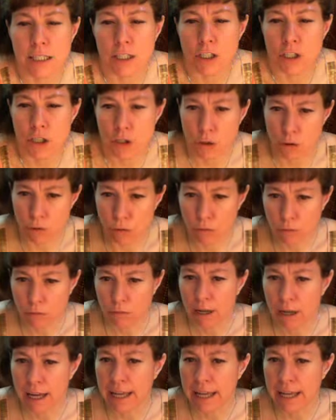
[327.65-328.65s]
you
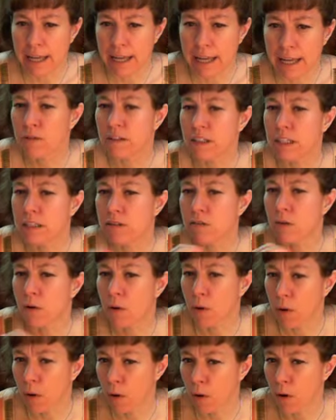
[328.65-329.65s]
and you need
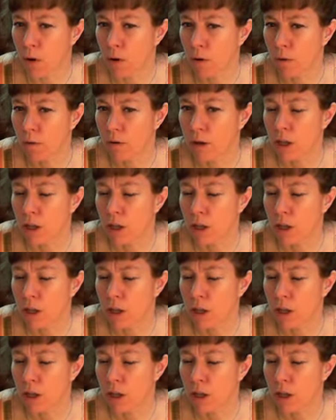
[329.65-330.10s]
her.